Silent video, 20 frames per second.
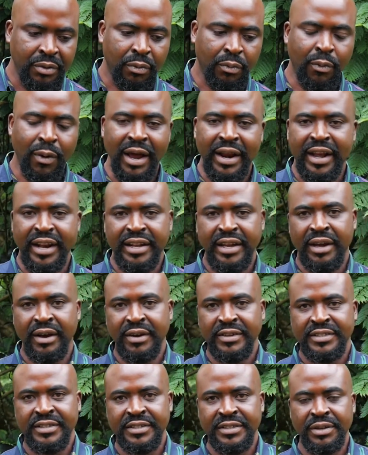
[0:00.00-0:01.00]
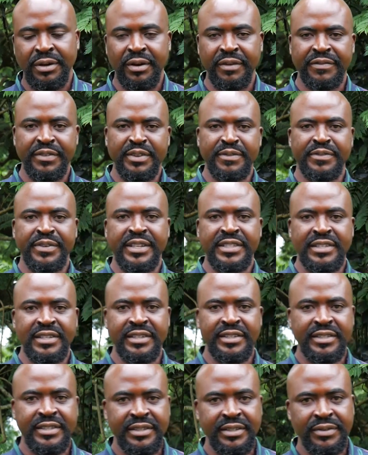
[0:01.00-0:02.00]
what are the causes of
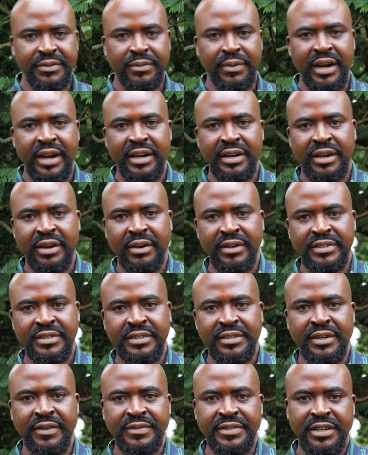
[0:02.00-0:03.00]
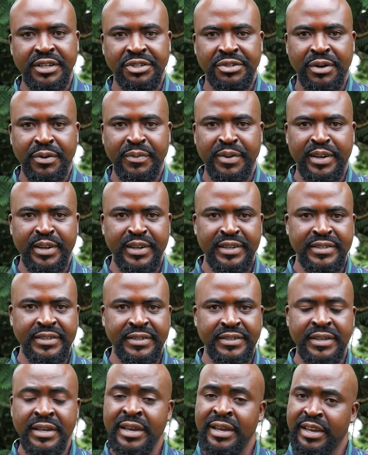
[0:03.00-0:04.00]
infertility? What are the causes of sexual
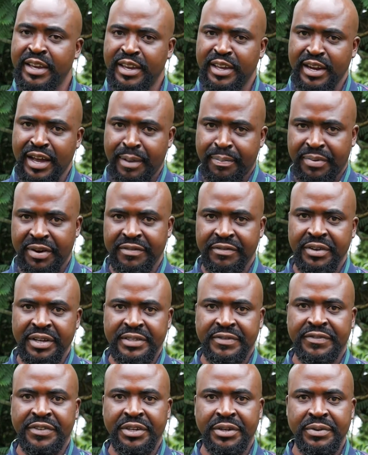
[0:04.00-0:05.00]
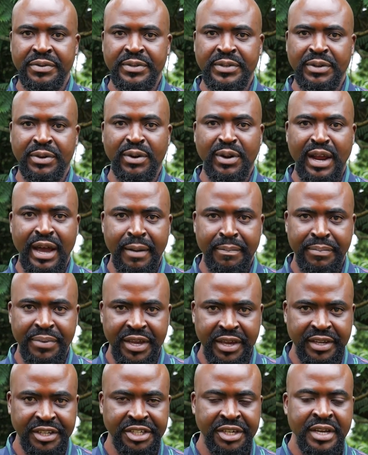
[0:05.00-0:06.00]
weaknesses? In our previous videos on our
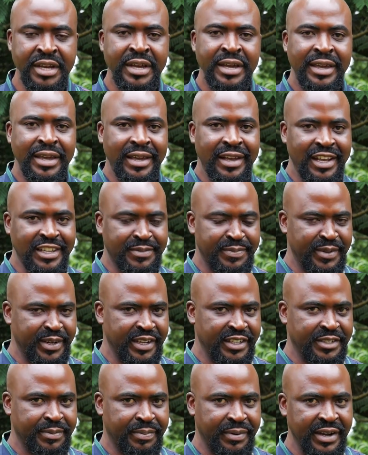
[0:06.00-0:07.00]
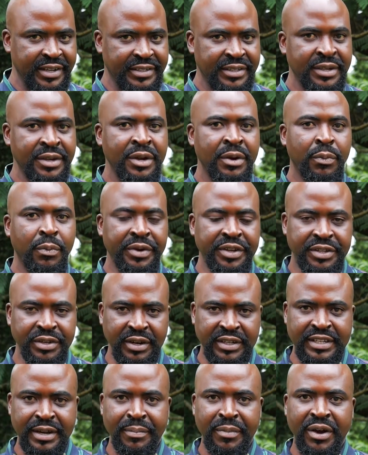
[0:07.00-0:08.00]
page, it has been expressed. We
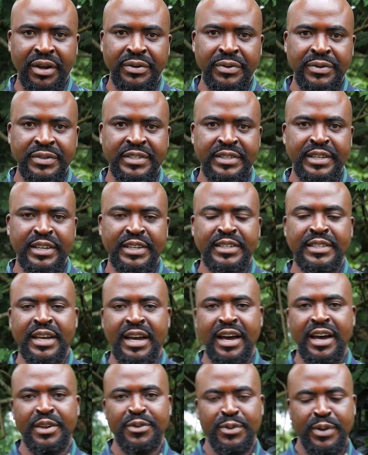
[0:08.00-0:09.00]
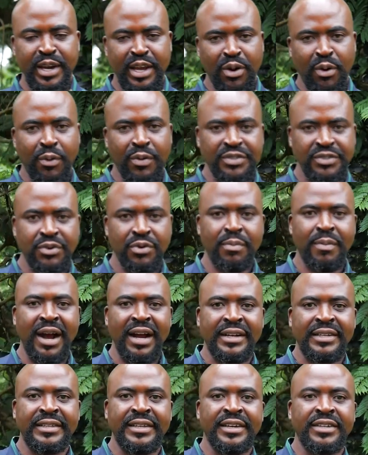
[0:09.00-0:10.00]
talked about those things, and you can always go
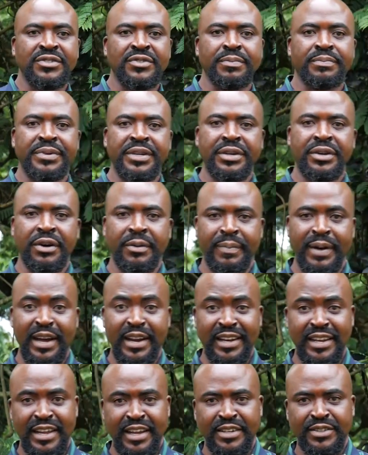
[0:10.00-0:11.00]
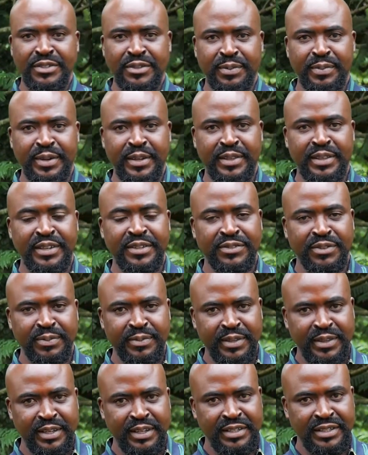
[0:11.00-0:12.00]
back there to pick up and learn so many things
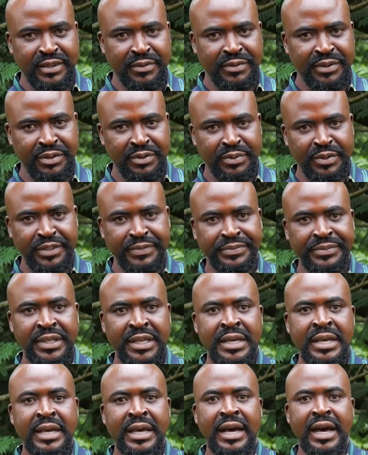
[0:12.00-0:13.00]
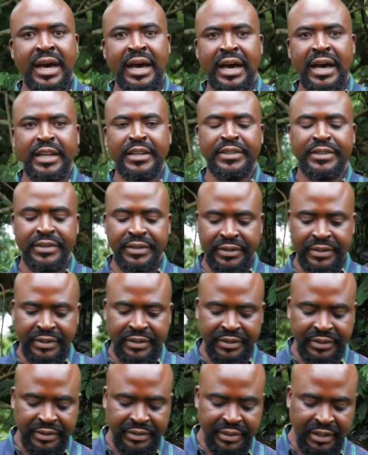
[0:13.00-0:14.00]
from the things that we are doing. And
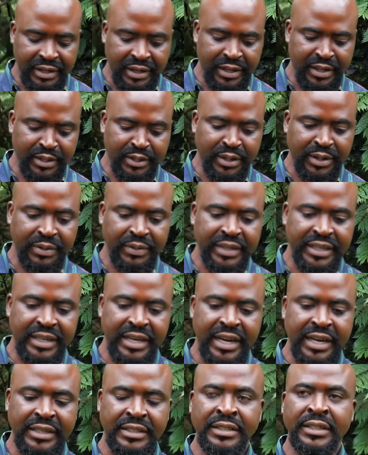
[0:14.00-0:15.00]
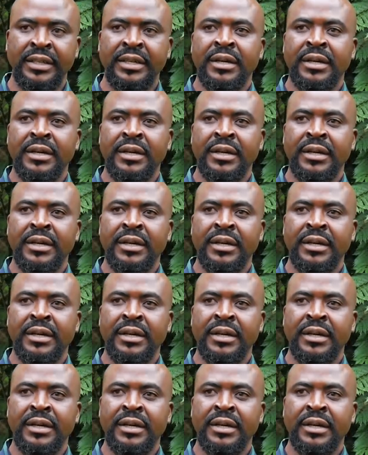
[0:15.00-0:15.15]
not only that,